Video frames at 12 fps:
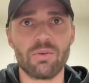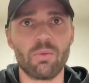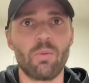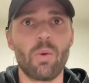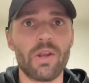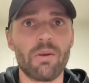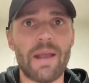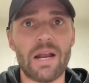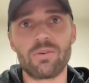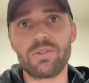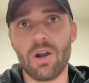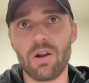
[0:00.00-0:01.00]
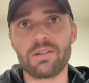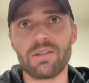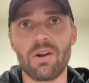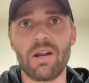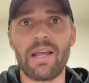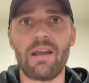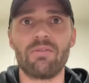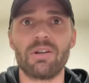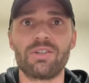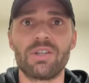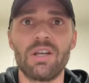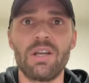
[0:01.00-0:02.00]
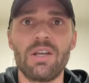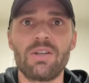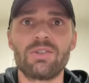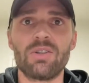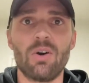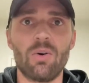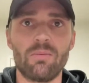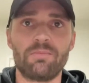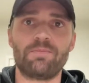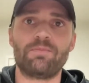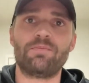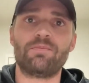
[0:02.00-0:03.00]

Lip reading: or what your macro targets are on average. So